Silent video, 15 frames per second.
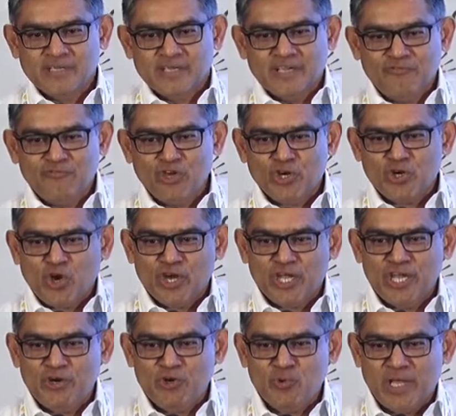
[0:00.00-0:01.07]
If you are
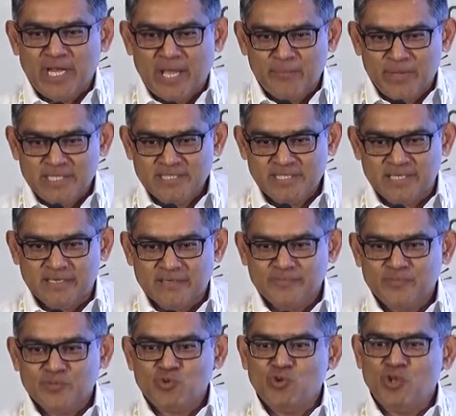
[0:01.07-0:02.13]
talking to an MNC,
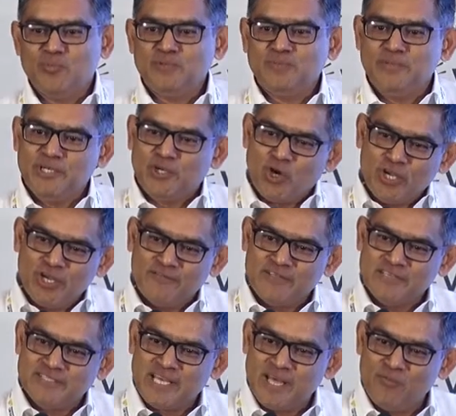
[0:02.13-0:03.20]
you will be talking of the
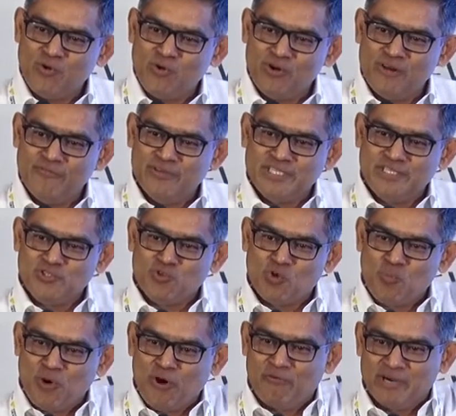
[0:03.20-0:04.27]
same goal which is no
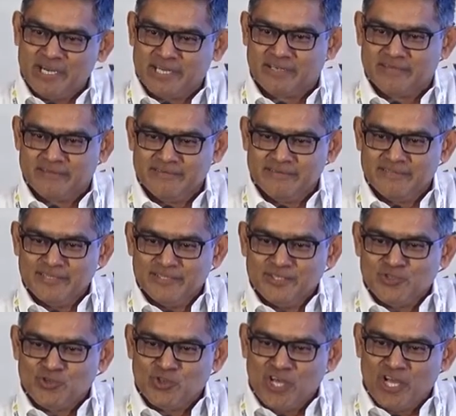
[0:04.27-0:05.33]
poverty.
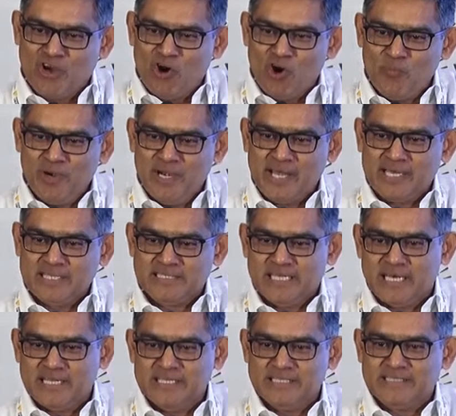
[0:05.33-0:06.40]
So the government has
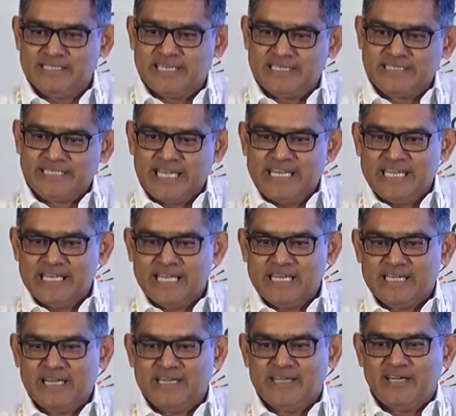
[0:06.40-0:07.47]
done is it has
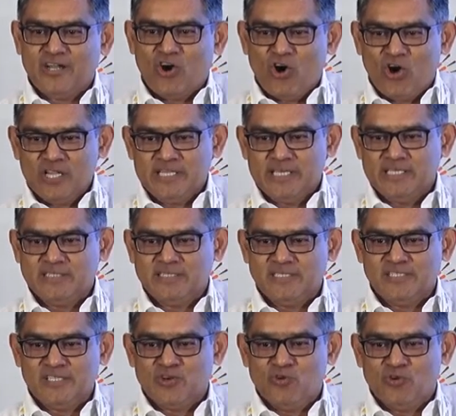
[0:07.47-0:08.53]
inculcated all the
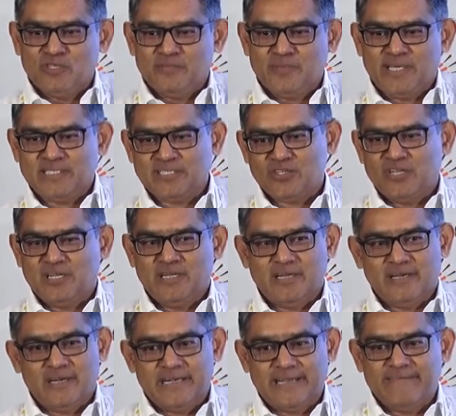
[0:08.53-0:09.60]
SDG goals based on
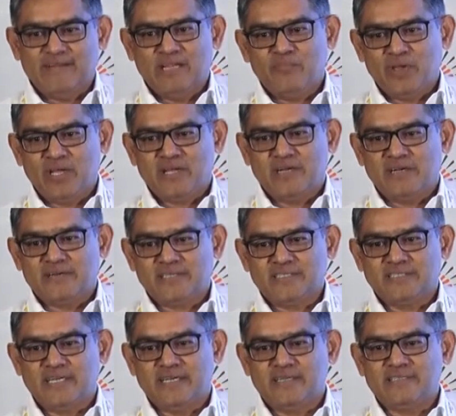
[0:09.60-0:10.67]
a developing country
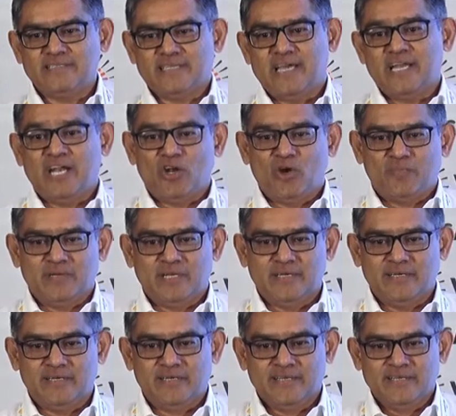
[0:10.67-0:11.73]
status and adopted
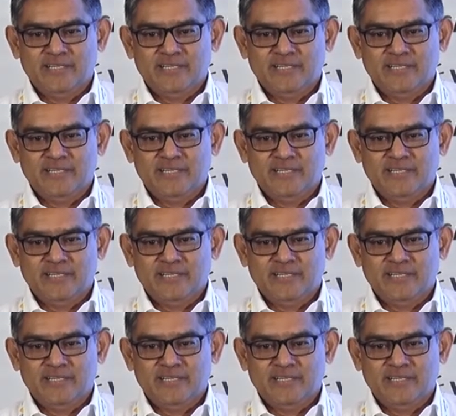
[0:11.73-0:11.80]
it.